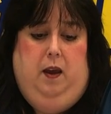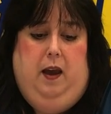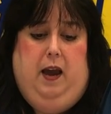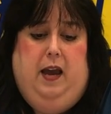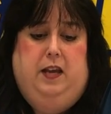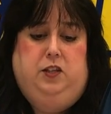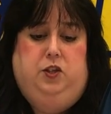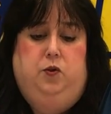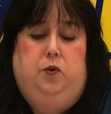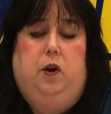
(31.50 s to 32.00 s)

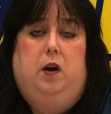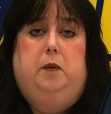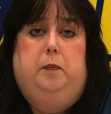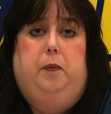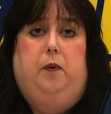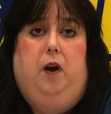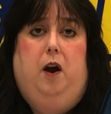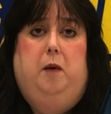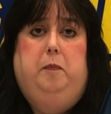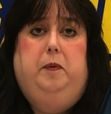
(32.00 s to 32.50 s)
As you
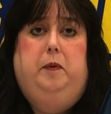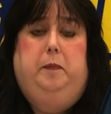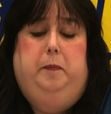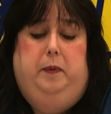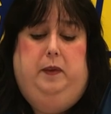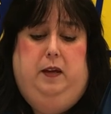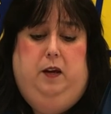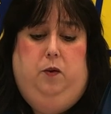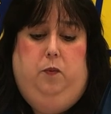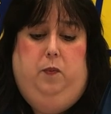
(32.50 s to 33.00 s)
are
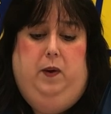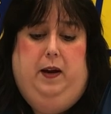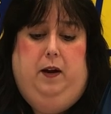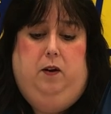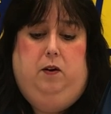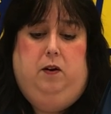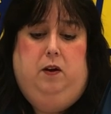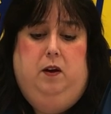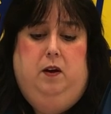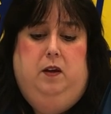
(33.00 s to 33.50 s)
probably
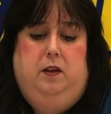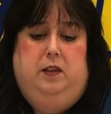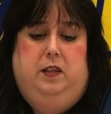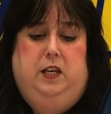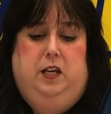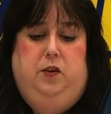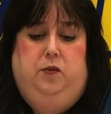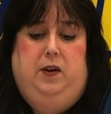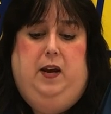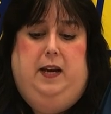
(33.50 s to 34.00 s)
aware, the
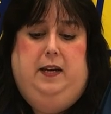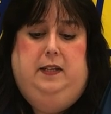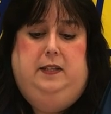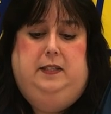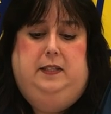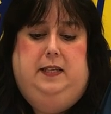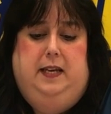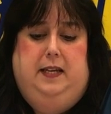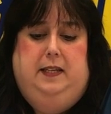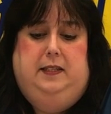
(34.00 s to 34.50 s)
United
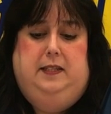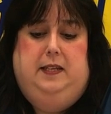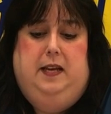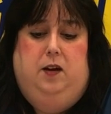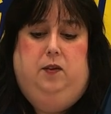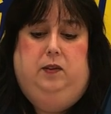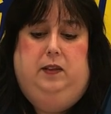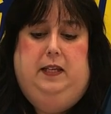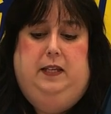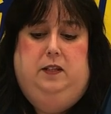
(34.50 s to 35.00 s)
States
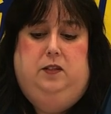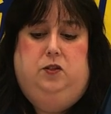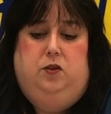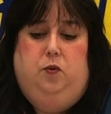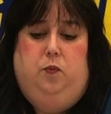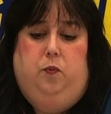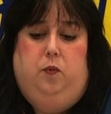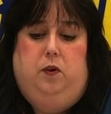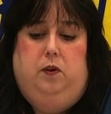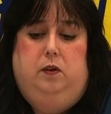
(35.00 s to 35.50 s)
now leads the
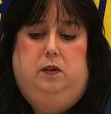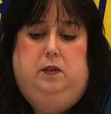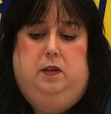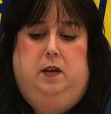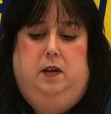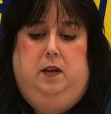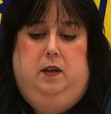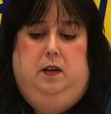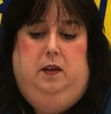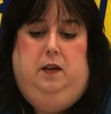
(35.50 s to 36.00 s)
world
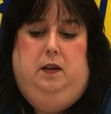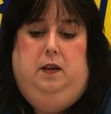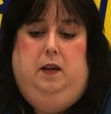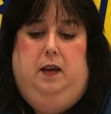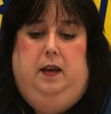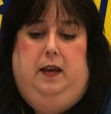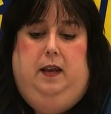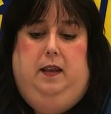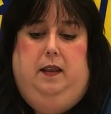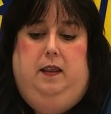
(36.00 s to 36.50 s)

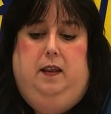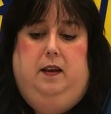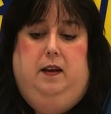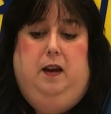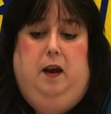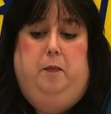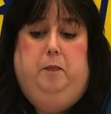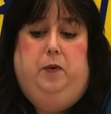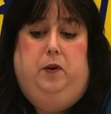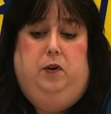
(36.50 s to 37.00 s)
in the
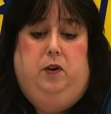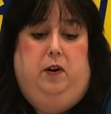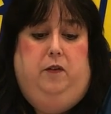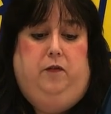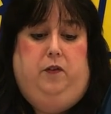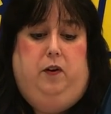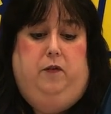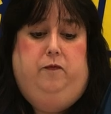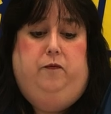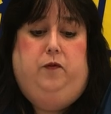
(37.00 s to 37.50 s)
number
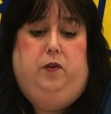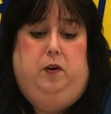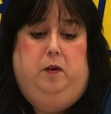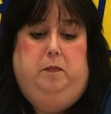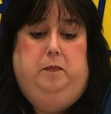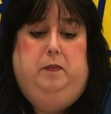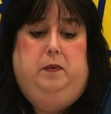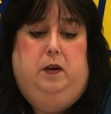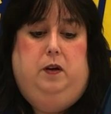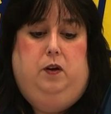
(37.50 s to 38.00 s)
of
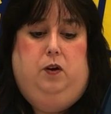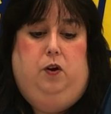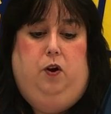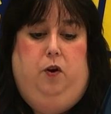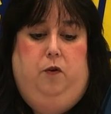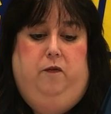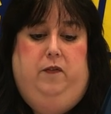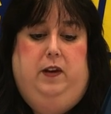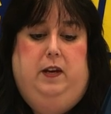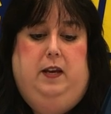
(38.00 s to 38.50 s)
confirmed
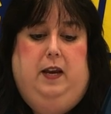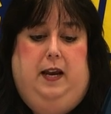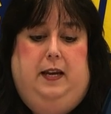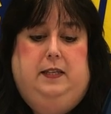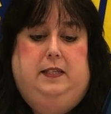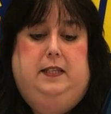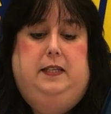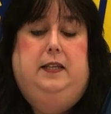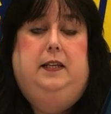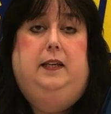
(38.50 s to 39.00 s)

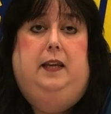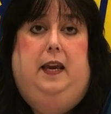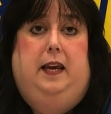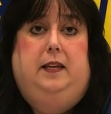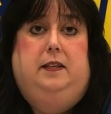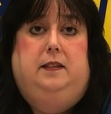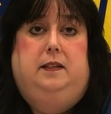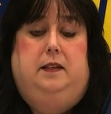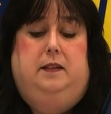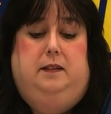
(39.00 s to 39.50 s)
COVID-19
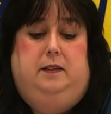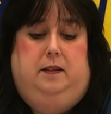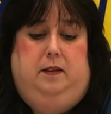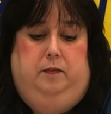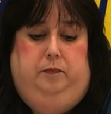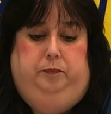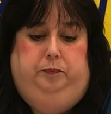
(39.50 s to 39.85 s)
cases.